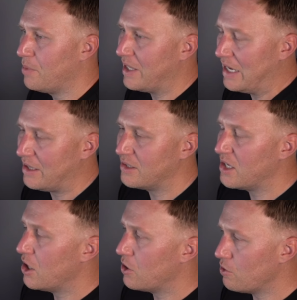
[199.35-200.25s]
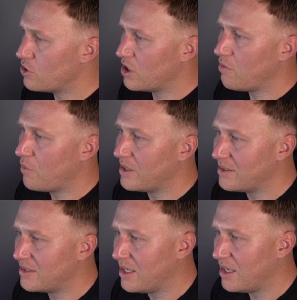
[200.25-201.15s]
because usually when we
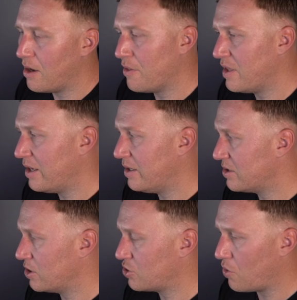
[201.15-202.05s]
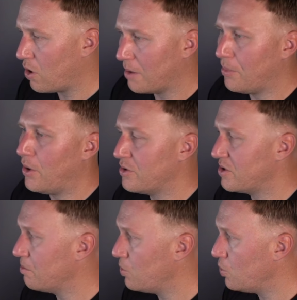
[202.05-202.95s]
see these strong
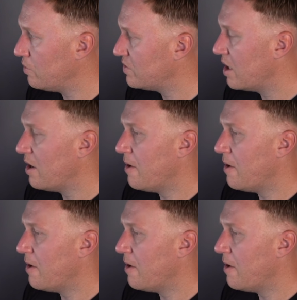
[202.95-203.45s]
impulsive moves,